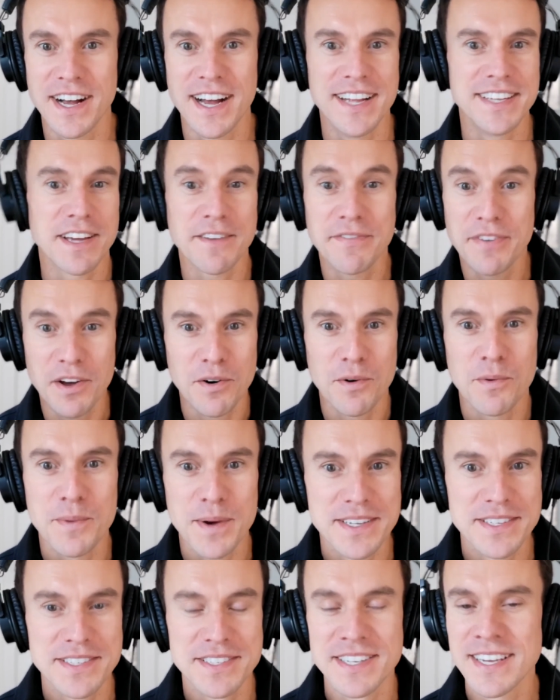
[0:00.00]
DoveHill
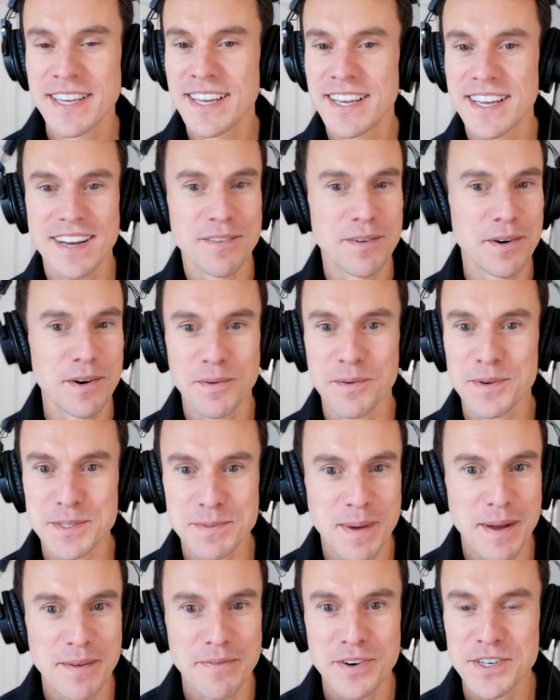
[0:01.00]
was
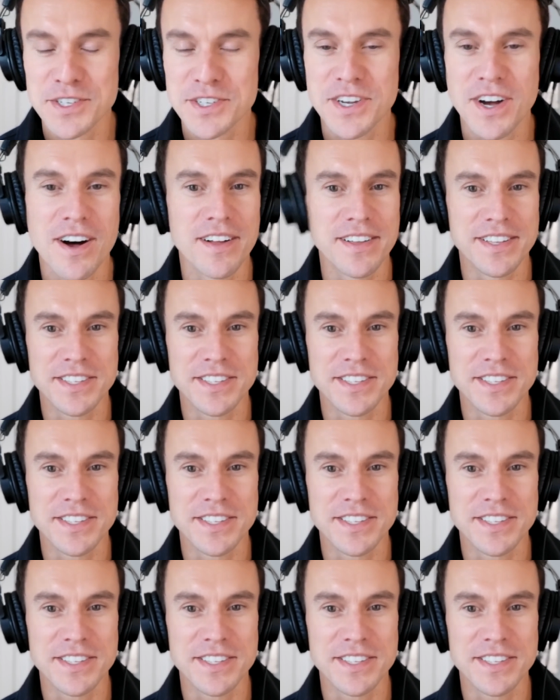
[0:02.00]
my first call.